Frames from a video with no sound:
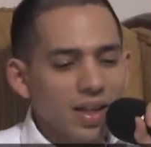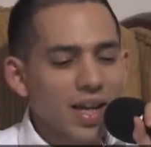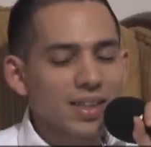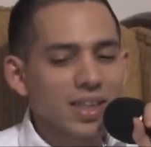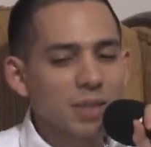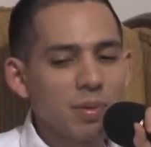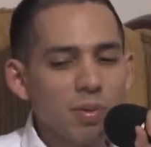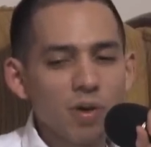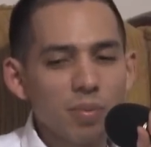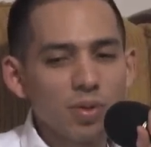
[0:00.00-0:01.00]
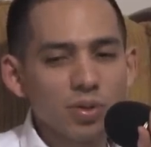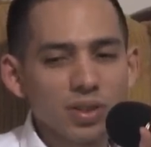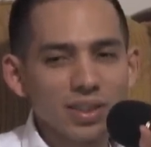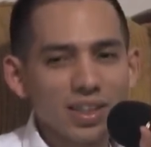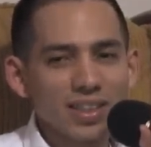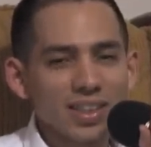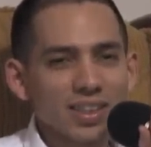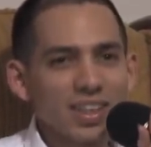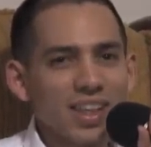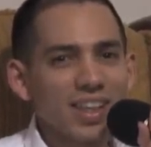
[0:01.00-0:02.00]
like I said, these people reproducing this. It's
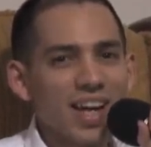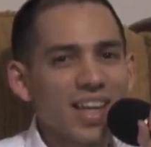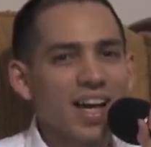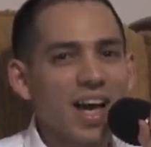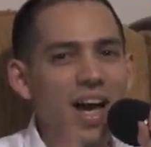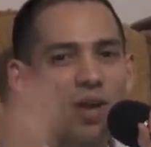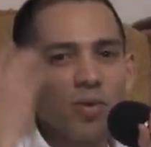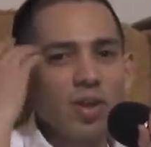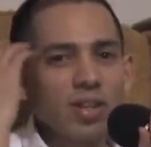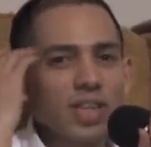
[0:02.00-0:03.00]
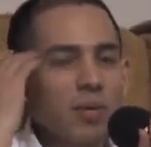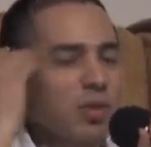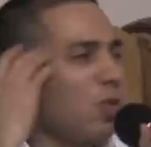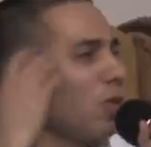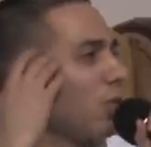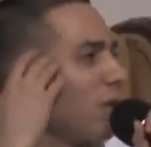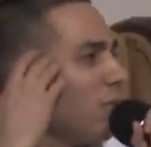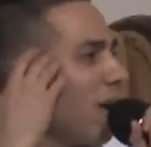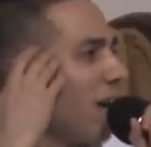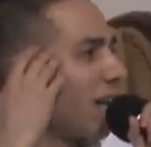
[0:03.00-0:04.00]
just I, I don't understand what's going through their
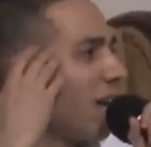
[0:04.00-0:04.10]
mind.